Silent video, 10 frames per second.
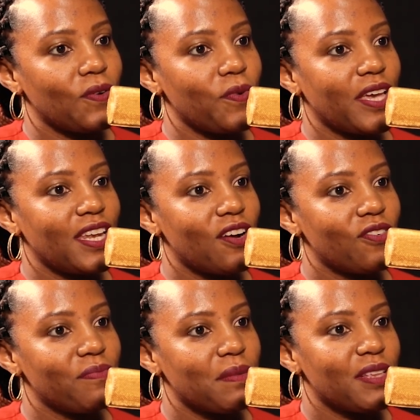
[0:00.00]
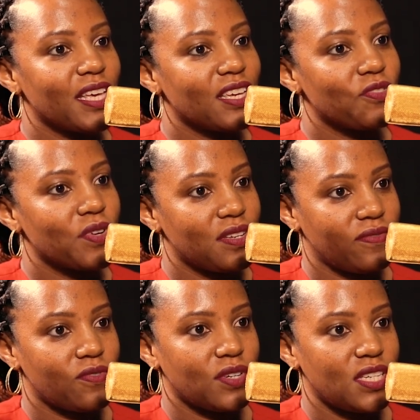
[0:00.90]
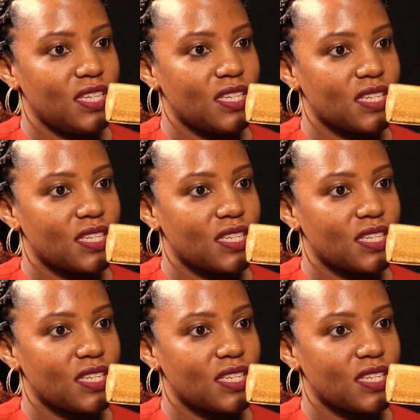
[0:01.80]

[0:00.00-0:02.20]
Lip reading: We are now maybe like in 2014.